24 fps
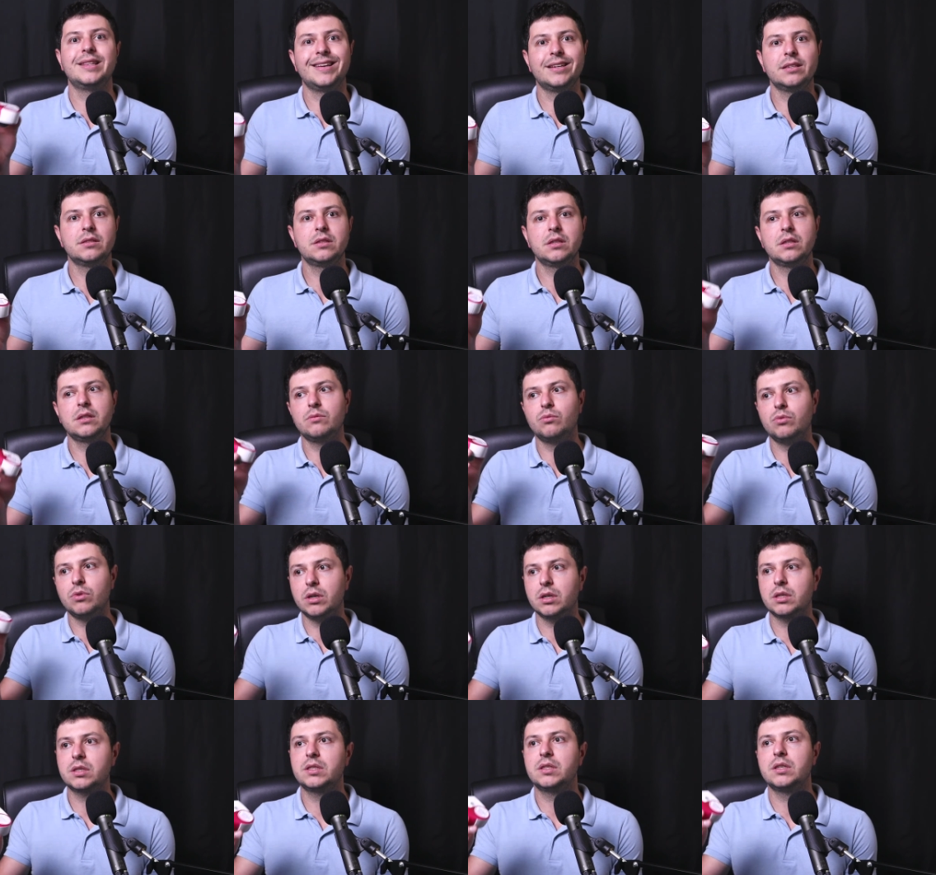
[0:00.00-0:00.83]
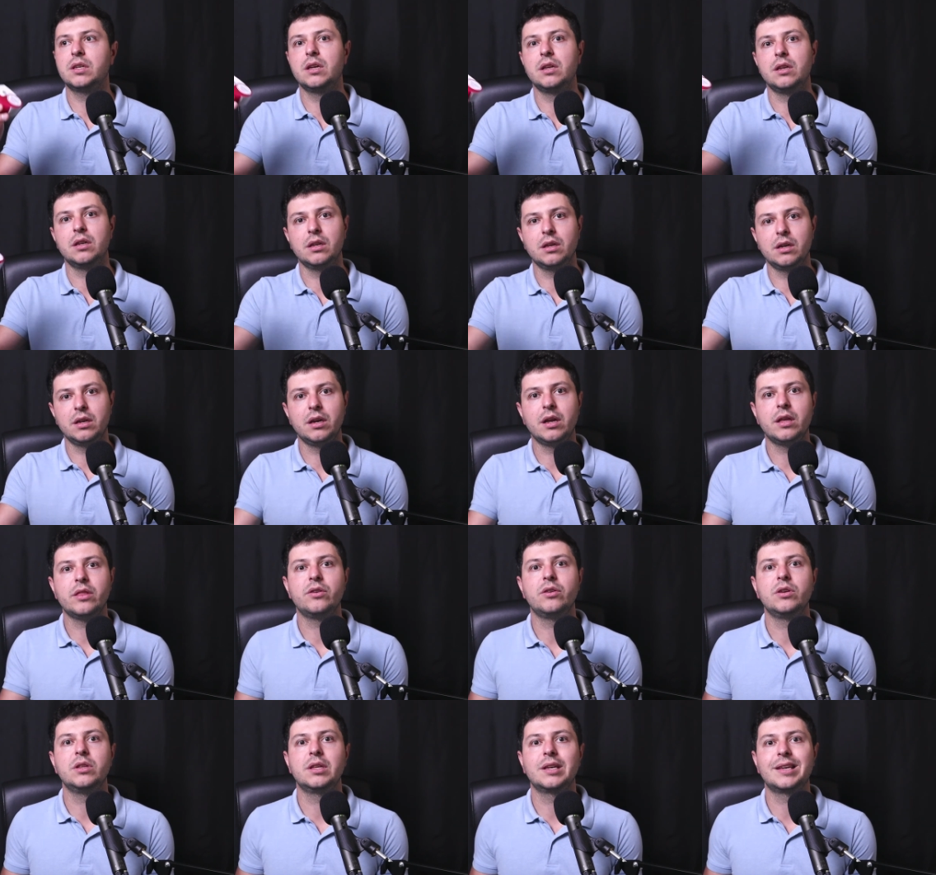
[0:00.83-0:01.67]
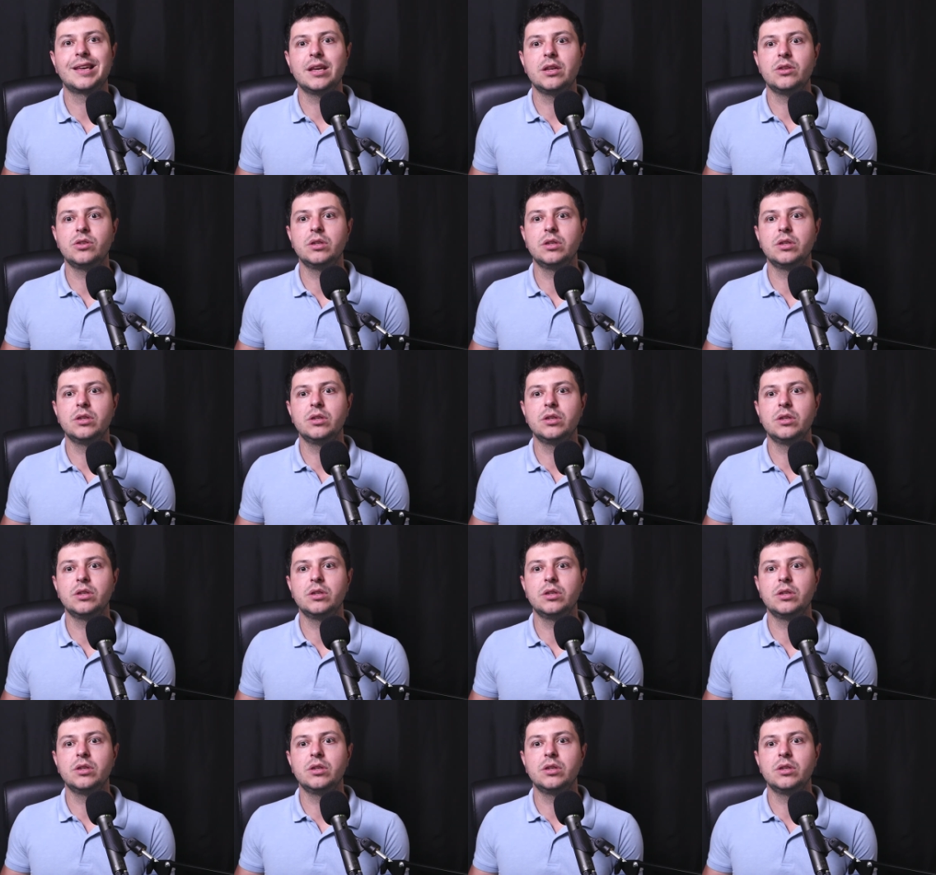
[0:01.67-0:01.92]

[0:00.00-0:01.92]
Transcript: It works in another indication.